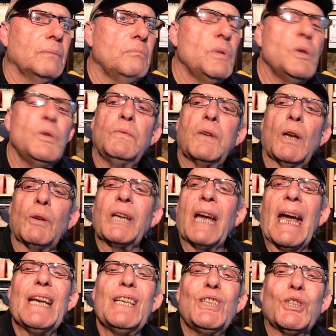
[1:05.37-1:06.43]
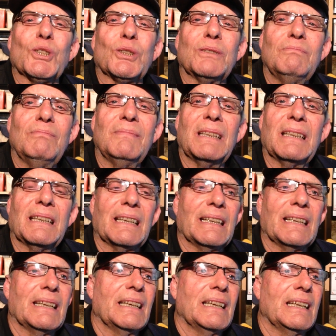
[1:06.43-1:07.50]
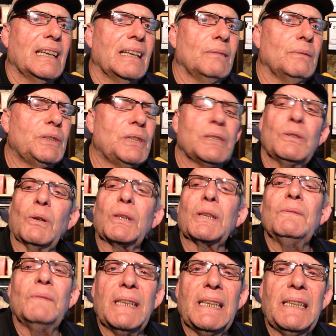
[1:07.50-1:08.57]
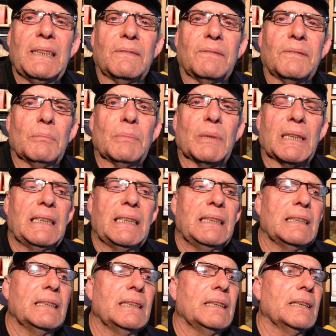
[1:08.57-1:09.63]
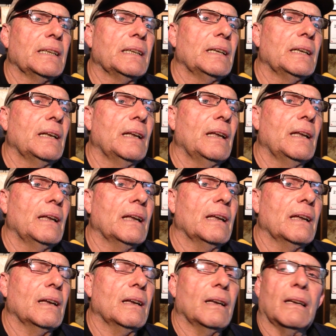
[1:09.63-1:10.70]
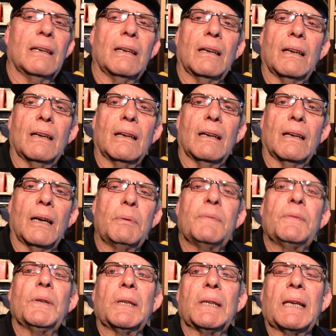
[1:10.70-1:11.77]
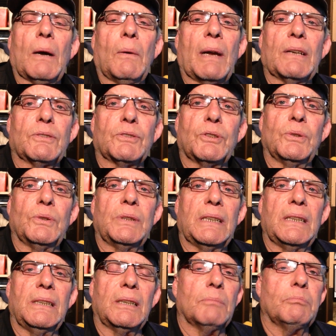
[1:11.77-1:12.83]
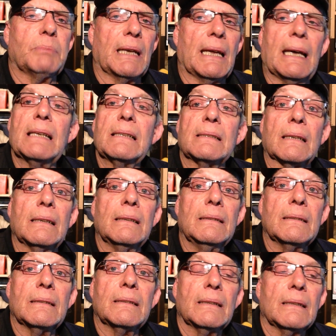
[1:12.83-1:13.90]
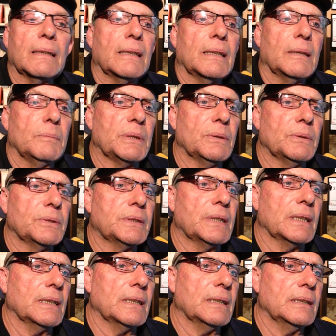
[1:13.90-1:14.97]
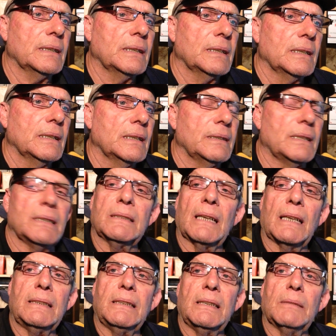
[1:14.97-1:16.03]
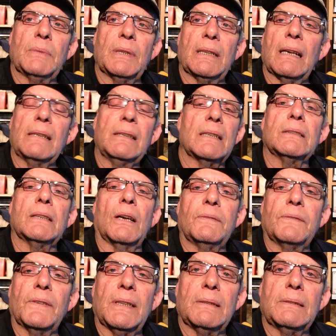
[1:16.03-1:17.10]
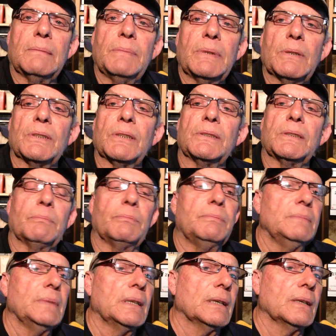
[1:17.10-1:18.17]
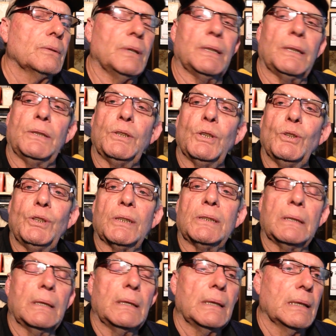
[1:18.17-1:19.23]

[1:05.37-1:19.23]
moved location, which is not convenient for me, I prefer to go out to the plaza because there's an ATM there and there's no fee because it's a credit union